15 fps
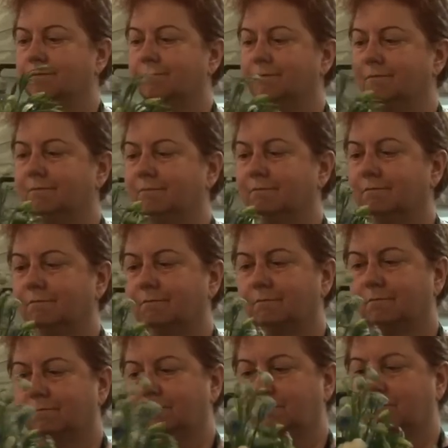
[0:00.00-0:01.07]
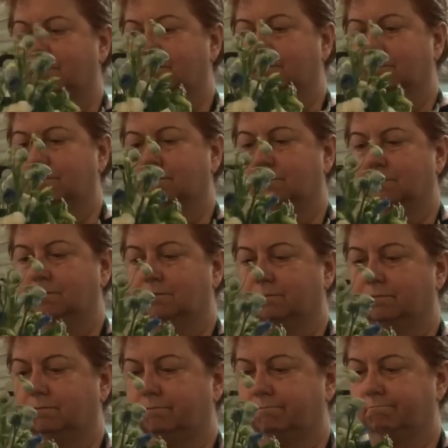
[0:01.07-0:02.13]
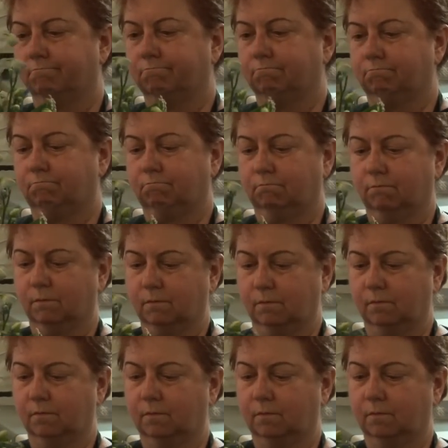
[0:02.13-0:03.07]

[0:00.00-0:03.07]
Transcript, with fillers: We grow the plants together. Uh,